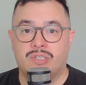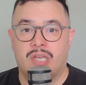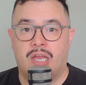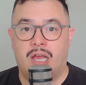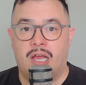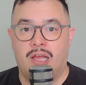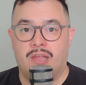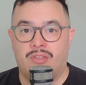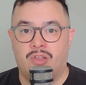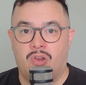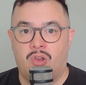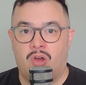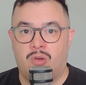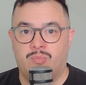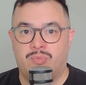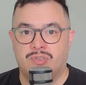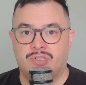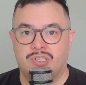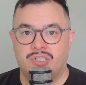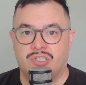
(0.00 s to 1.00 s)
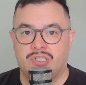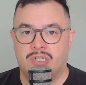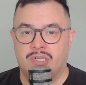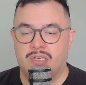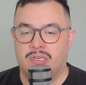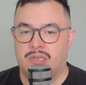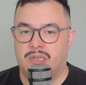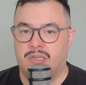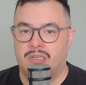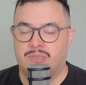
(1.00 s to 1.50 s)
the lock
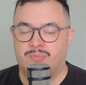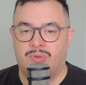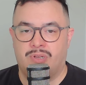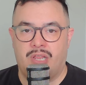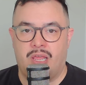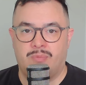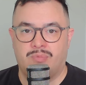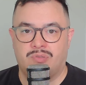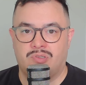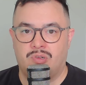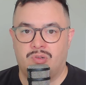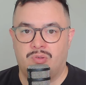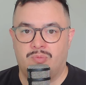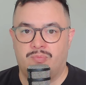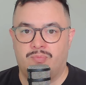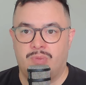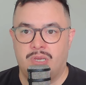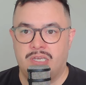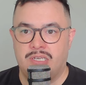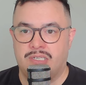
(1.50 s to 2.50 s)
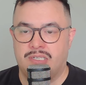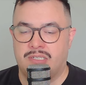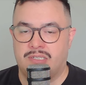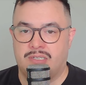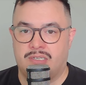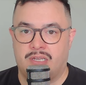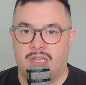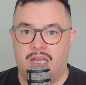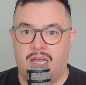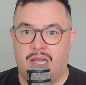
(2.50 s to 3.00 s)
position. He's been an absolute
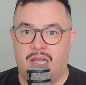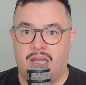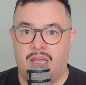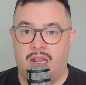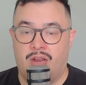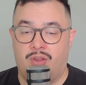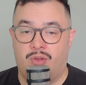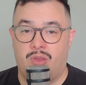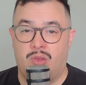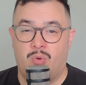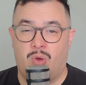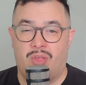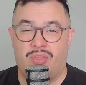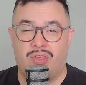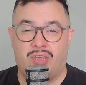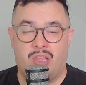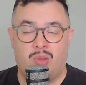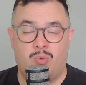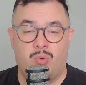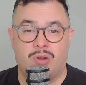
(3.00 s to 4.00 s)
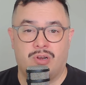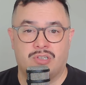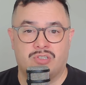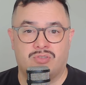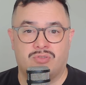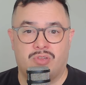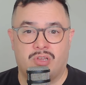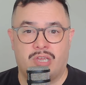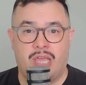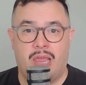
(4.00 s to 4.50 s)
beast. I think he won
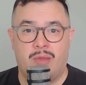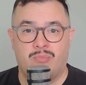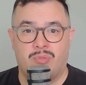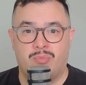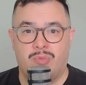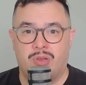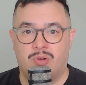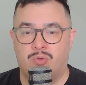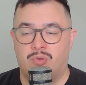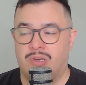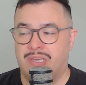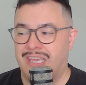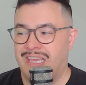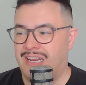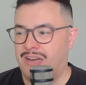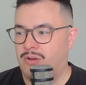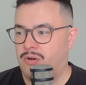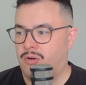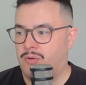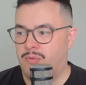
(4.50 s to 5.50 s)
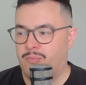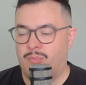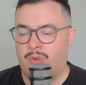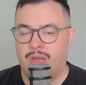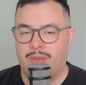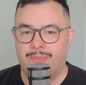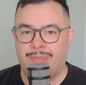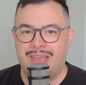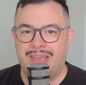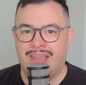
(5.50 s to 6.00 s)
the Canberra medal again, or
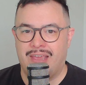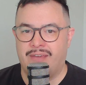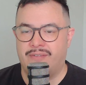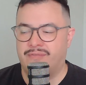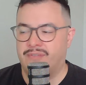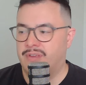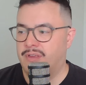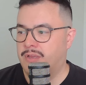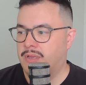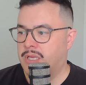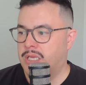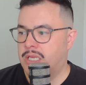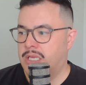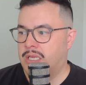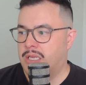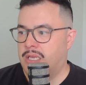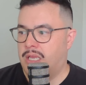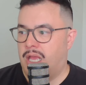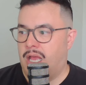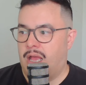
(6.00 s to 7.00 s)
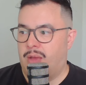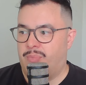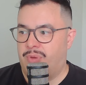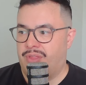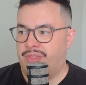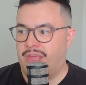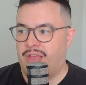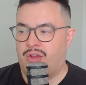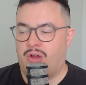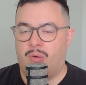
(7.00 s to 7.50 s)
may have.
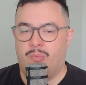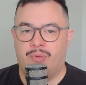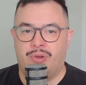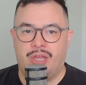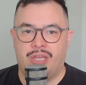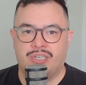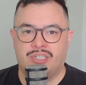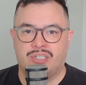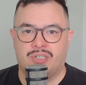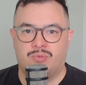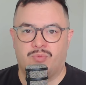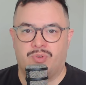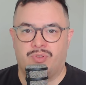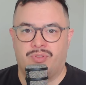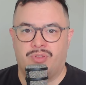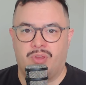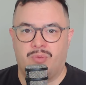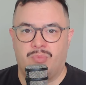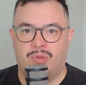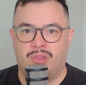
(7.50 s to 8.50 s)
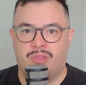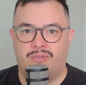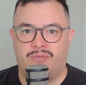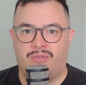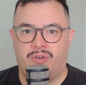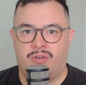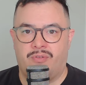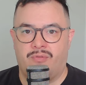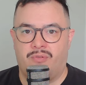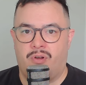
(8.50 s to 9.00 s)
But that combination with him in the
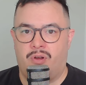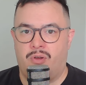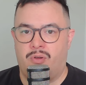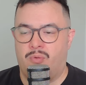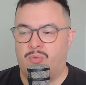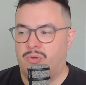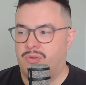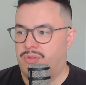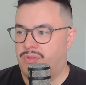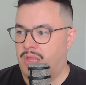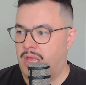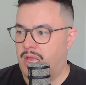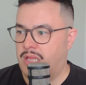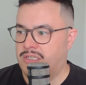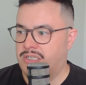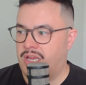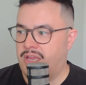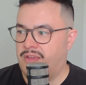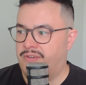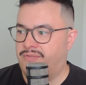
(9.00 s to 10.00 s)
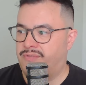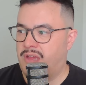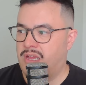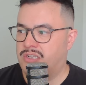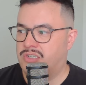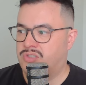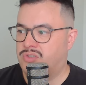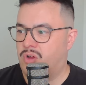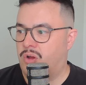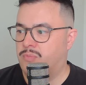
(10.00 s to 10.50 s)
front row with
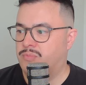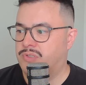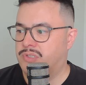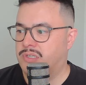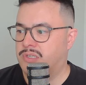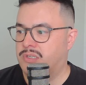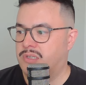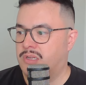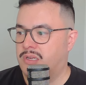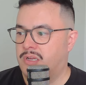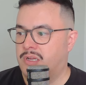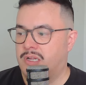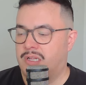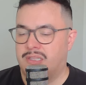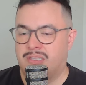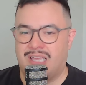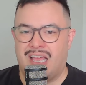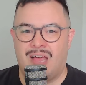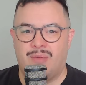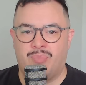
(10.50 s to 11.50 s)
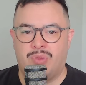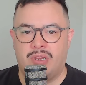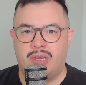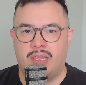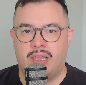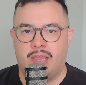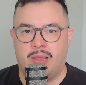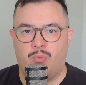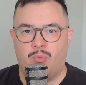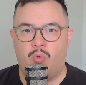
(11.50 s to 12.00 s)
JFH, Thompson,
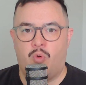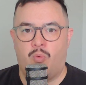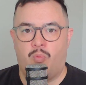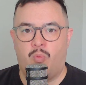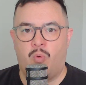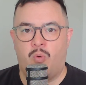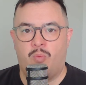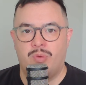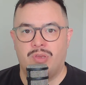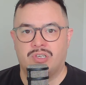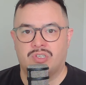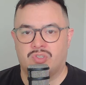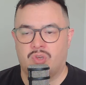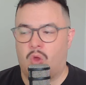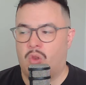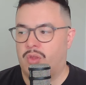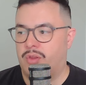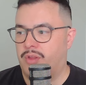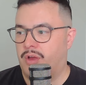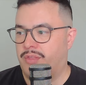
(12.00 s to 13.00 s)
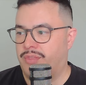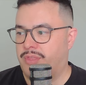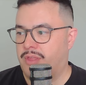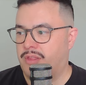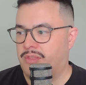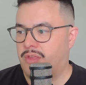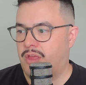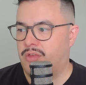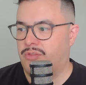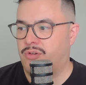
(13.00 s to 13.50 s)
Tapini will be solid. I
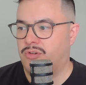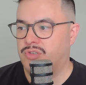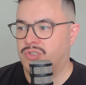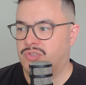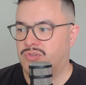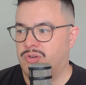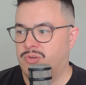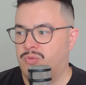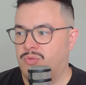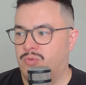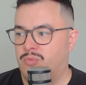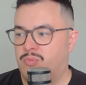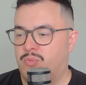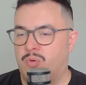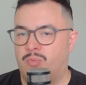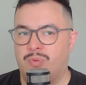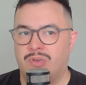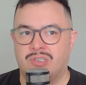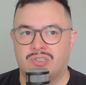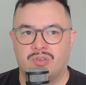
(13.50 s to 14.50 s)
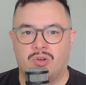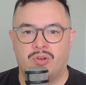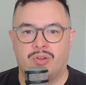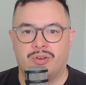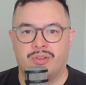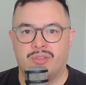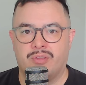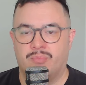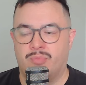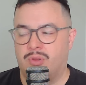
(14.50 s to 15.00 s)
think that those three will be
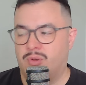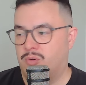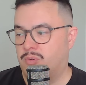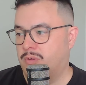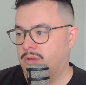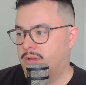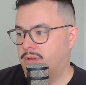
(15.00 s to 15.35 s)
solid in the middle.